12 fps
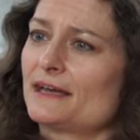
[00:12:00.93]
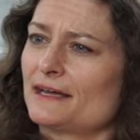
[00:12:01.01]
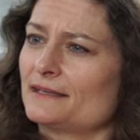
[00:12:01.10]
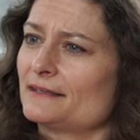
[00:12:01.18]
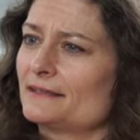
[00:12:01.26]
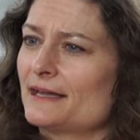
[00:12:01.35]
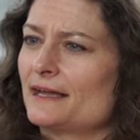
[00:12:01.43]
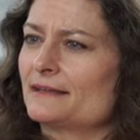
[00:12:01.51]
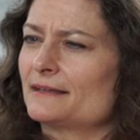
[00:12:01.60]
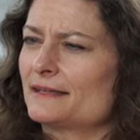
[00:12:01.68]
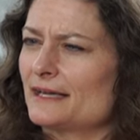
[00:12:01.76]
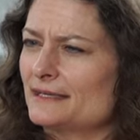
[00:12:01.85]
that that,
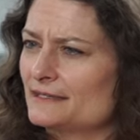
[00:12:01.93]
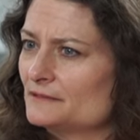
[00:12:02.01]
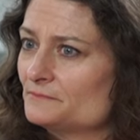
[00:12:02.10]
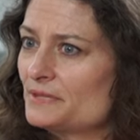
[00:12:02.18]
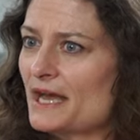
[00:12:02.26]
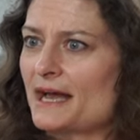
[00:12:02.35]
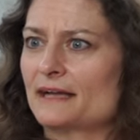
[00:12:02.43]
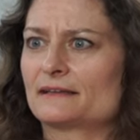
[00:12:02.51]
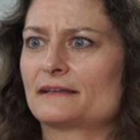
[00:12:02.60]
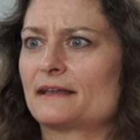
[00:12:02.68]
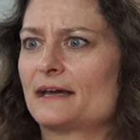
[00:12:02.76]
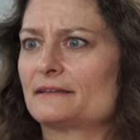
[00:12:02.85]
that
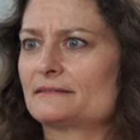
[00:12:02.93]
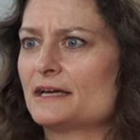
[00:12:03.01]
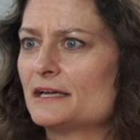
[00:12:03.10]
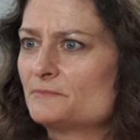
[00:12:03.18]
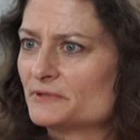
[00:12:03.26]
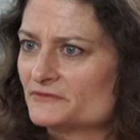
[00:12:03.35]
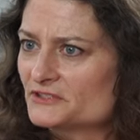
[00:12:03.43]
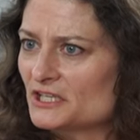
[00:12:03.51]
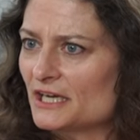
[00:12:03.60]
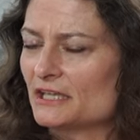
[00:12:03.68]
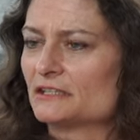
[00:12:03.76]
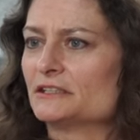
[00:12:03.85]
impact, that type of
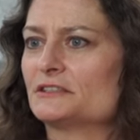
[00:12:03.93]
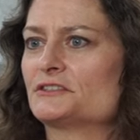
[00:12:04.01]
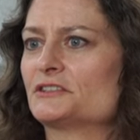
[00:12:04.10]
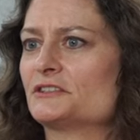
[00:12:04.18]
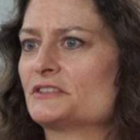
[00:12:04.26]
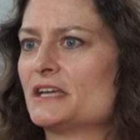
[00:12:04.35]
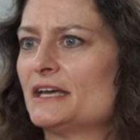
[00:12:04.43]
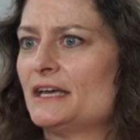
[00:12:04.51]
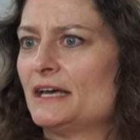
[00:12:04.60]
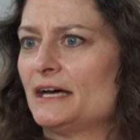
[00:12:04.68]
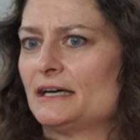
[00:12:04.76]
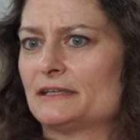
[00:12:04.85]
challenge is,
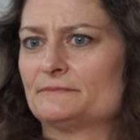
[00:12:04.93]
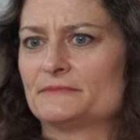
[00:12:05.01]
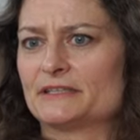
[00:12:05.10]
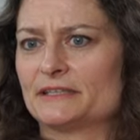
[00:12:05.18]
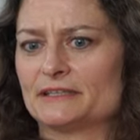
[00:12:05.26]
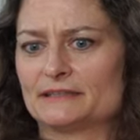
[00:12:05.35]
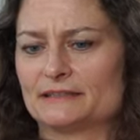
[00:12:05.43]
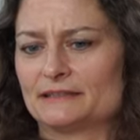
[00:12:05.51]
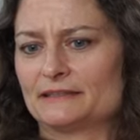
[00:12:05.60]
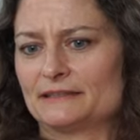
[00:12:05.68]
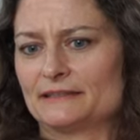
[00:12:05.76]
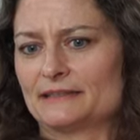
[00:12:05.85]
um, the,
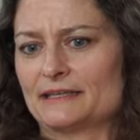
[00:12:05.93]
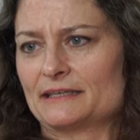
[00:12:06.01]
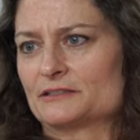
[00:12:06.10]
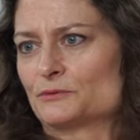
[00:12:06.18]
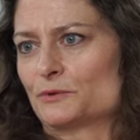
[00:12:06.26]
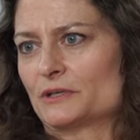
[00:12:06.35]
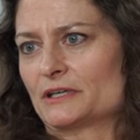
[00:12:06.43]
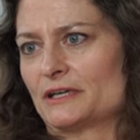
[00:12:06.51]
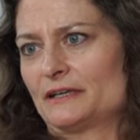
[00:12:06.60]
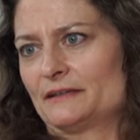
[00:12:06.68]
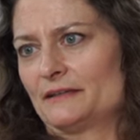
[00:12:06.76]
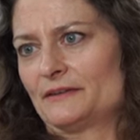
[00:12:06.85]
that they get to work
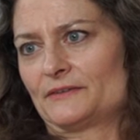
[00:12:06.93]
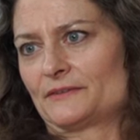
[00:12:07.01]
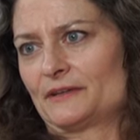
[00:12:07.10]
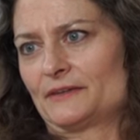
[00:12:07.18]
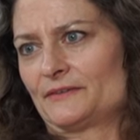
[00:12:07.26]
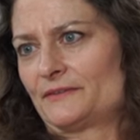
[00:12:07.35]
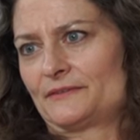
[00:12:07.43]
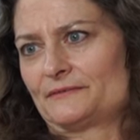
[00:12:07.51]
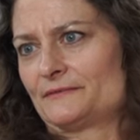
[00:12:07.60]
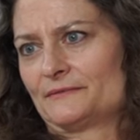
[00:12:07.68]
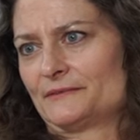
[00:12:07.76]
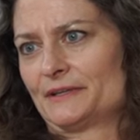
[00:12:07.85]
on is, is
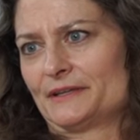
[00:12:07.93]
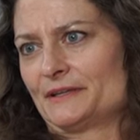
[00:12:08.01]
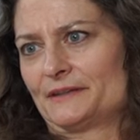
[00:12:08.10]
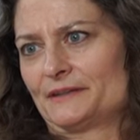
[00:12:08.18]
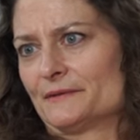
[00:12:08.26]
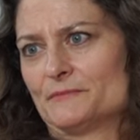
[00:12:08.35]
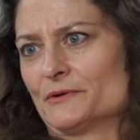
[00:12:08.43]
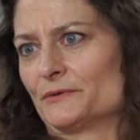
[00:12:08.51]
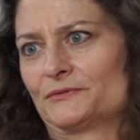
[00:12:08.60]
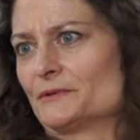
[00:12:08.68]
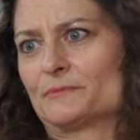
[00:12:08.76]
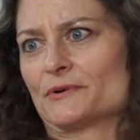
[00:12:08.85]
really the
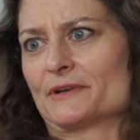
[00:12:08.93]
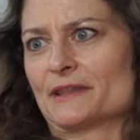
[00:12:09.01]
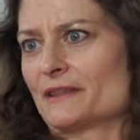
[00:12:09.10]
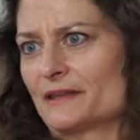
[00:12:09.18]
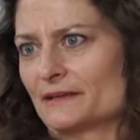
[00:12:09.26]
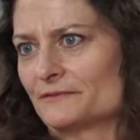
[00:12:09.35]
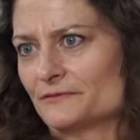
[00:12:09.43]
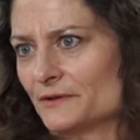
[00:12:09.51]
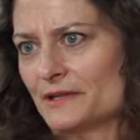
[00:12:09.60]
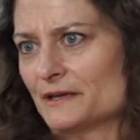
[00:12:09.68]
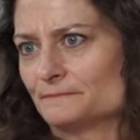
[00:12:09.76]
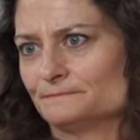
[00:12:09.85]
most important thing for
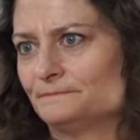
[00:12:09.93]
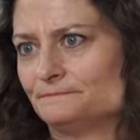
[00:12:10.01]
them.